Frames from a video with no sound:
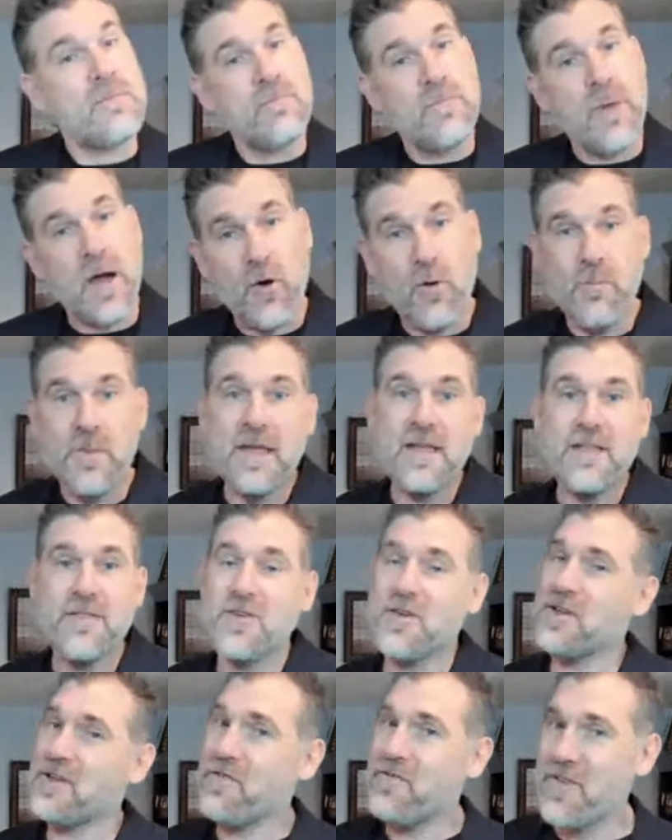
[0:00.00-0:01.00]
By all means,
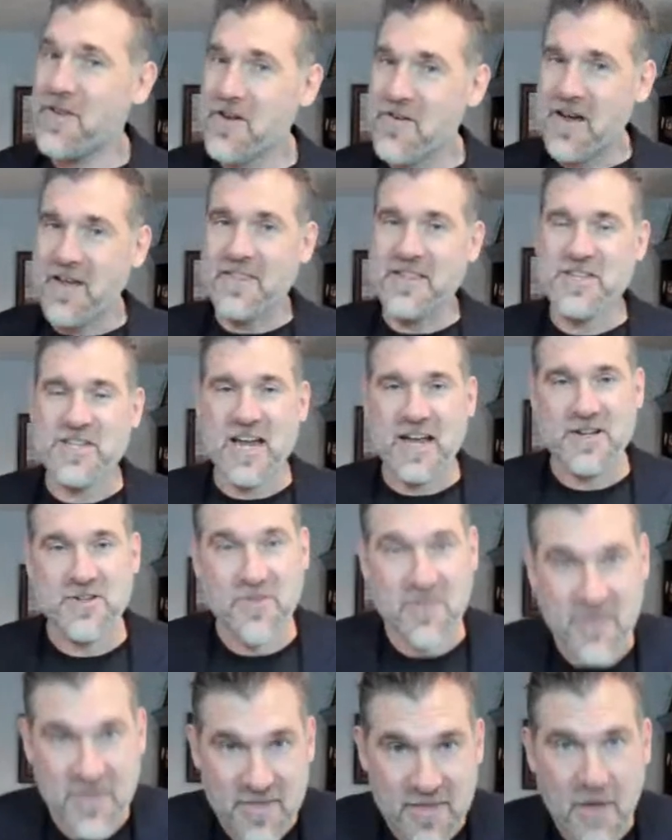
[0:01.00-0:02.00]
you've got to figure out the
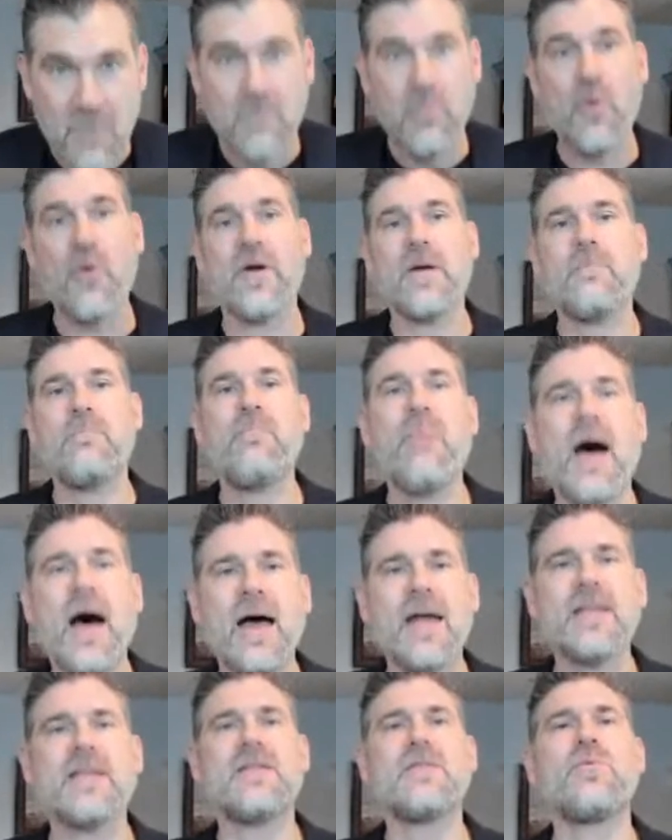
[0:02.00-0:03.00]
channels at some point.
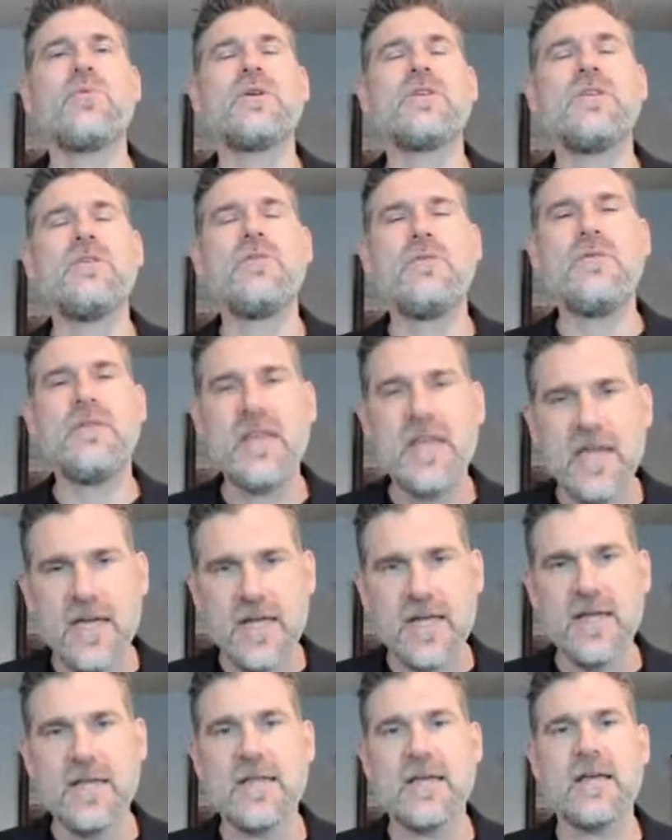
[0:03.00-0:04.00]
But what you
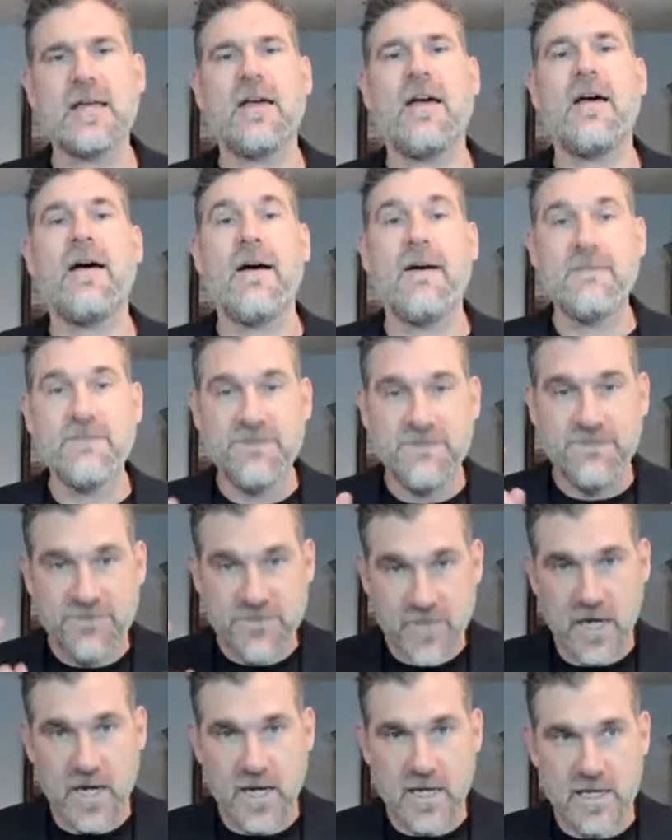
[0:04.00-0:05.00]
need
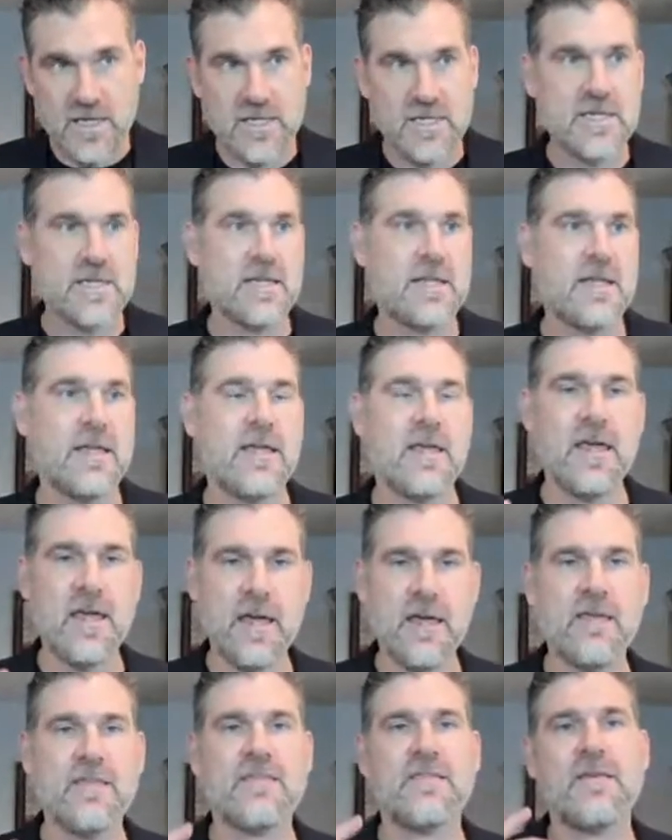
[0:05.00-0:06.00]
first
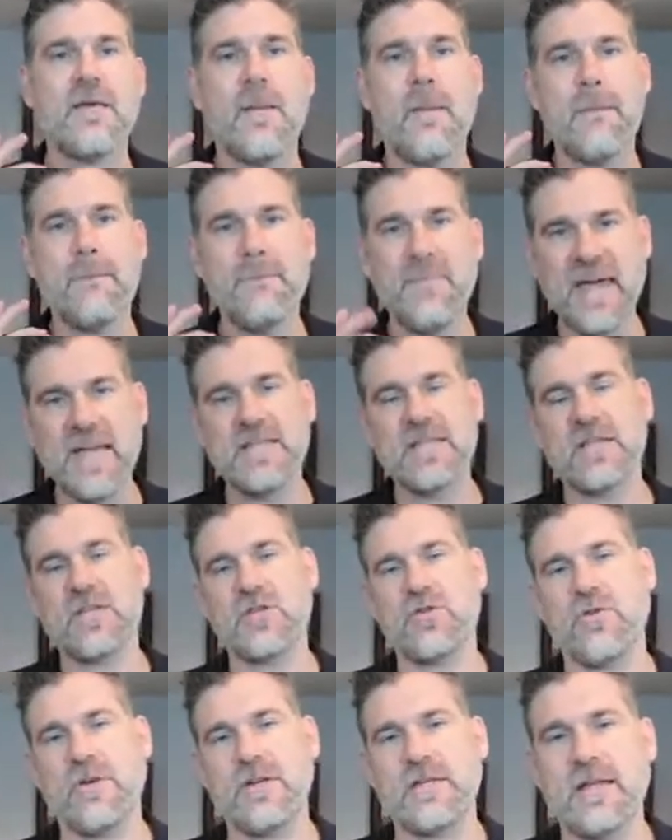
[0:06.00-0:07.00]
is better
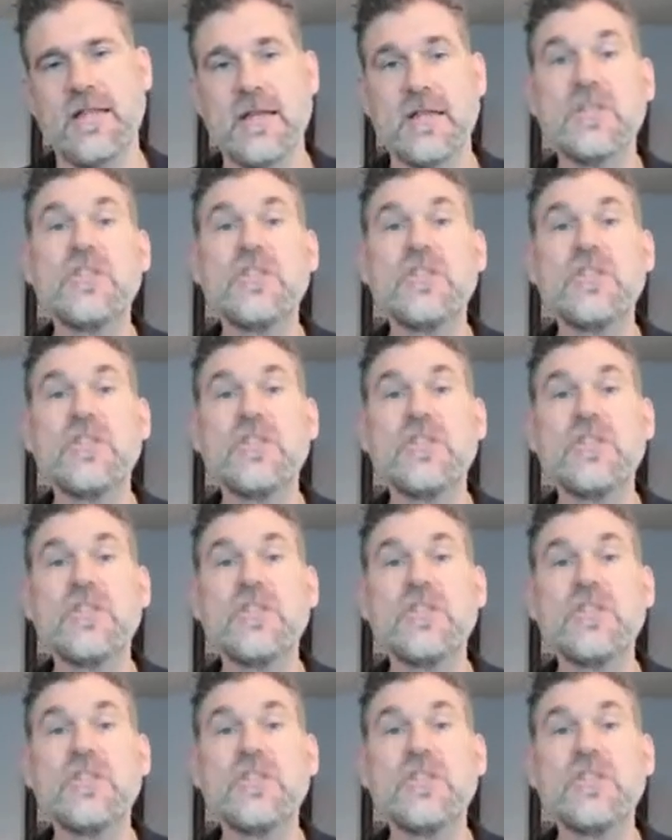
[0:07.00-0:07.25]
storytelling.